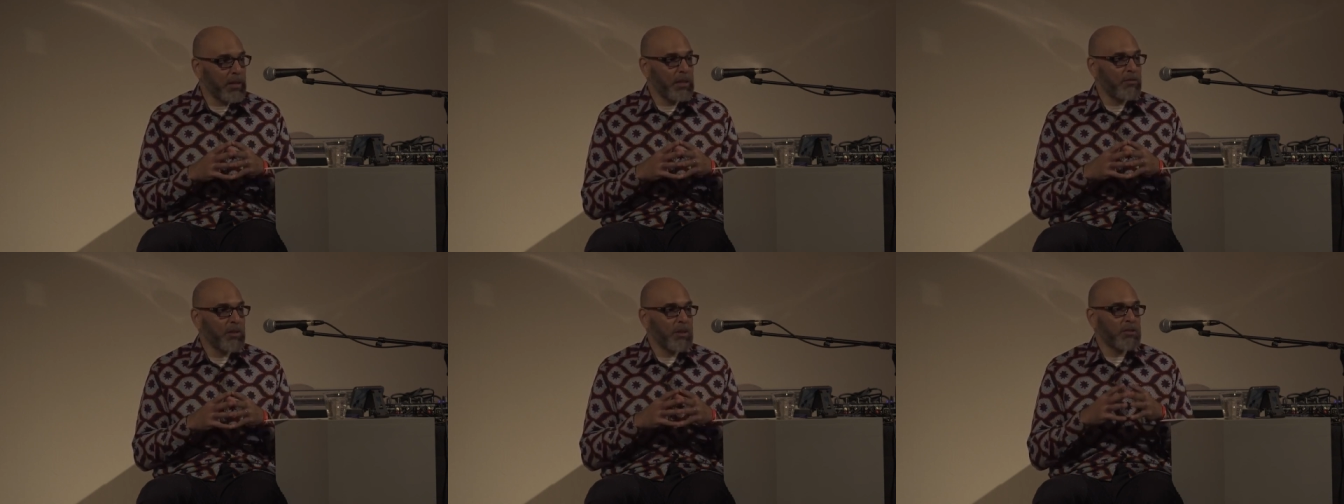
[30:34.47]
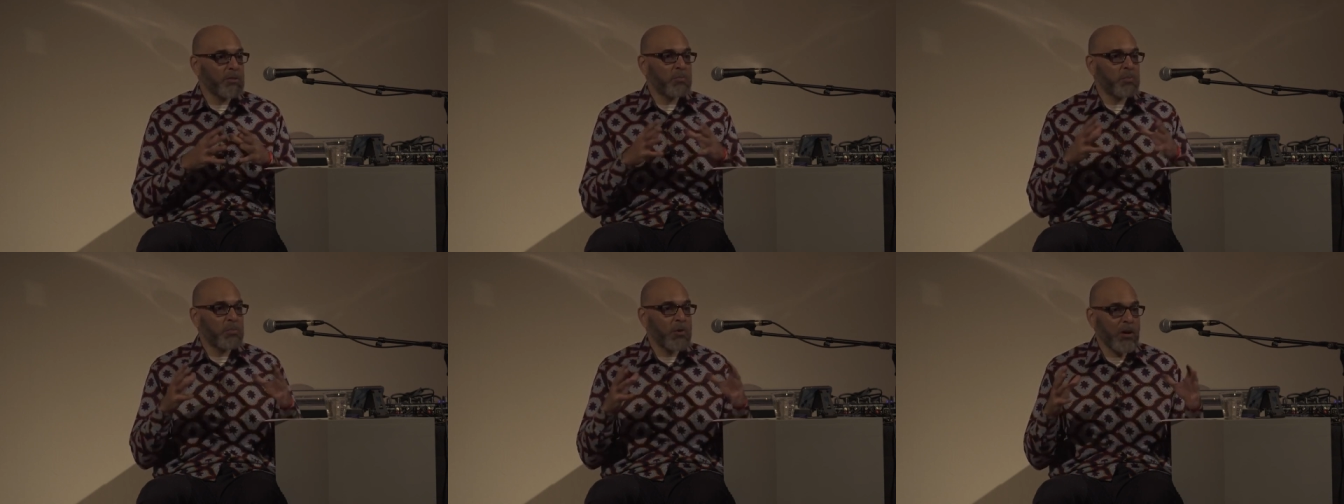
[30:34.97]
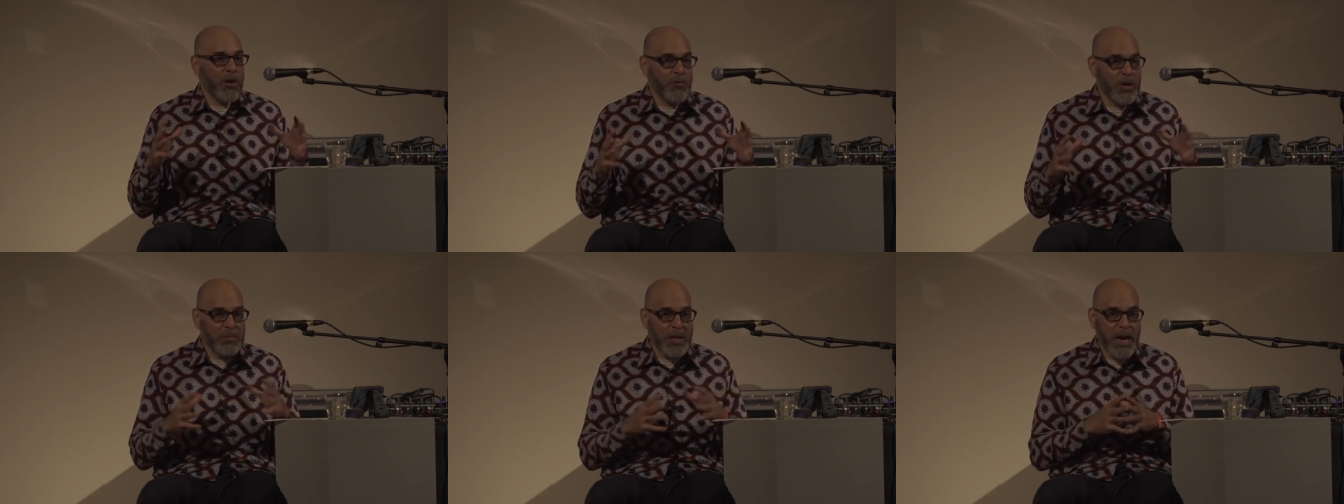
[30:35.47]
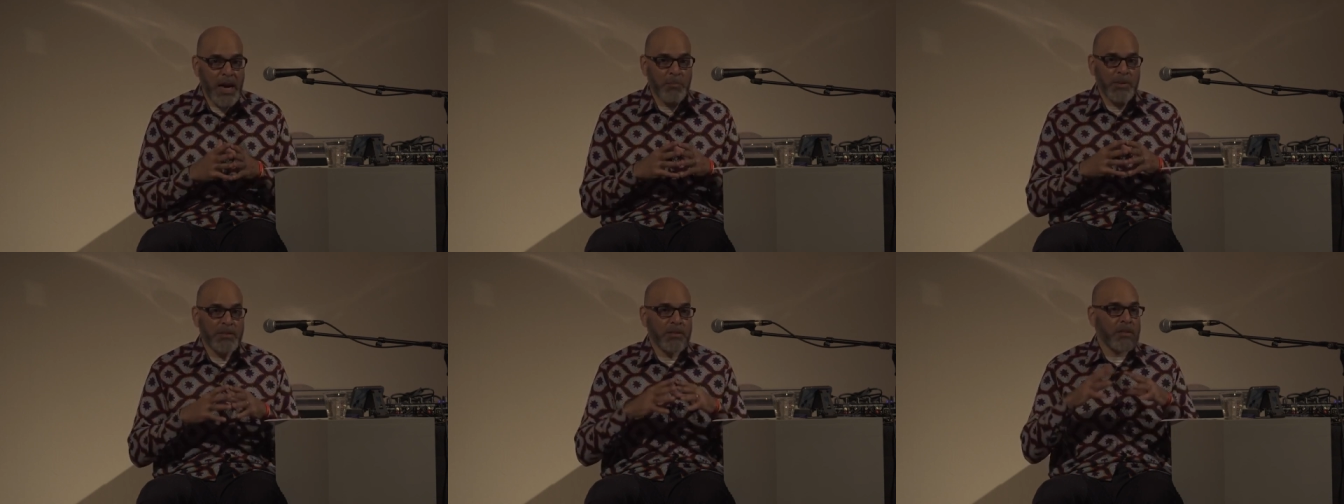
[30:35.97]
And if there's a, a corrupt
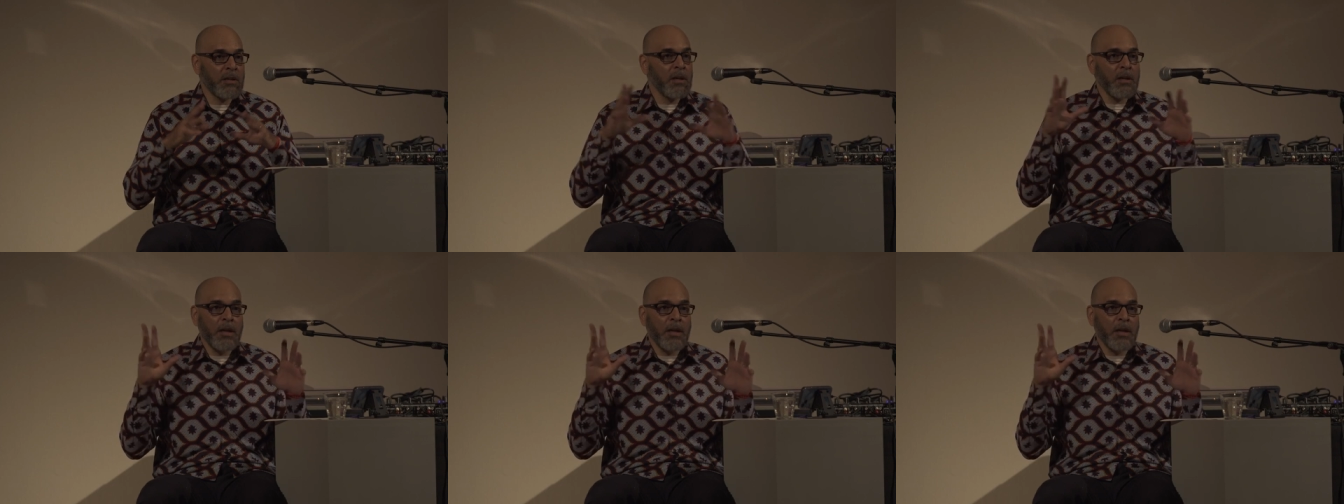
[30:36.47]
cop, it's a